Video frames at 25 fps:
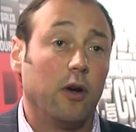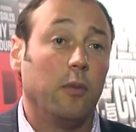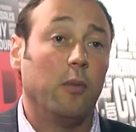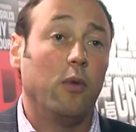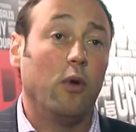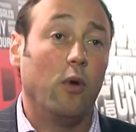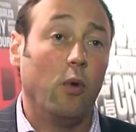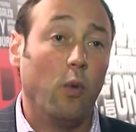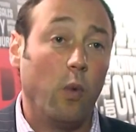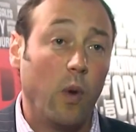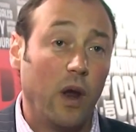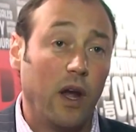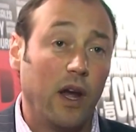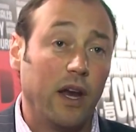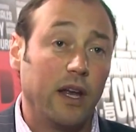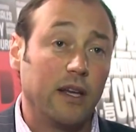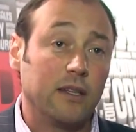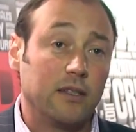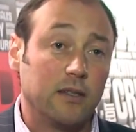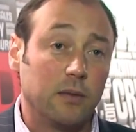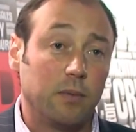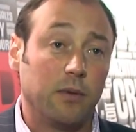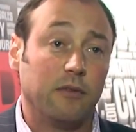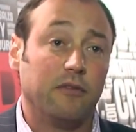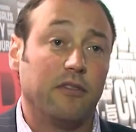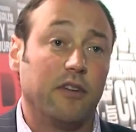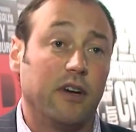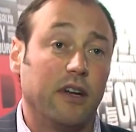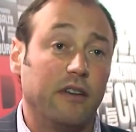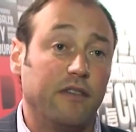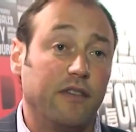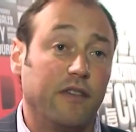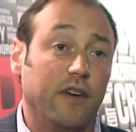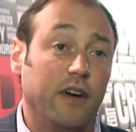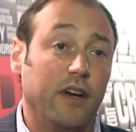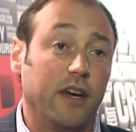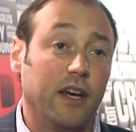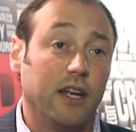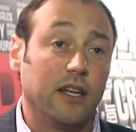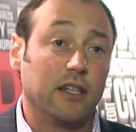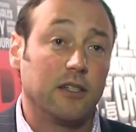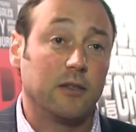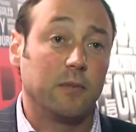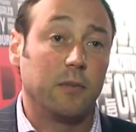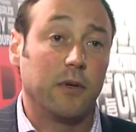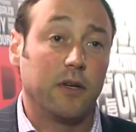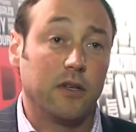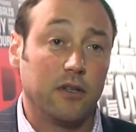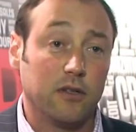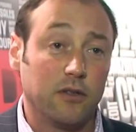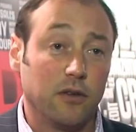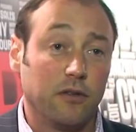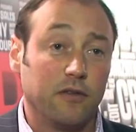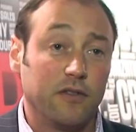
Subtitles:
are more willing to provide finance because